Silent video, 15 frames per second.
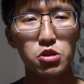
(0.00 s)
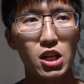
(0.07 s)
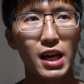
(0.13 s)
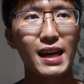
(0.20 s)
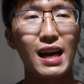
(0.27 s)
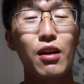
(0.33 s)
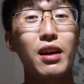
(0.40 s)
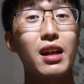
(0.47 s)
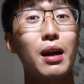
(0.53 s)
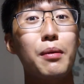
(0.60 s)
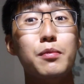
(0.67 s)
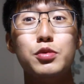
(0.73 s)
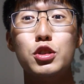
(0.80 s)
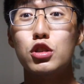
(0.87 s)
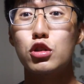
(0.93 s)
check out, and
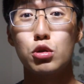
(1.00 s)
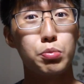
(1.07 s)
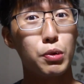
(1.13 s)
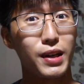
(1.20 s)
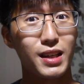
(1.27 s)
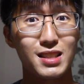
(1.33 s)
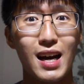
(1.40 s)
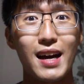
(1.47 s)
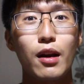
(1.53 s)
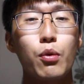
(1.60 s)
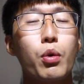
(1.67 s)
I'm super excited.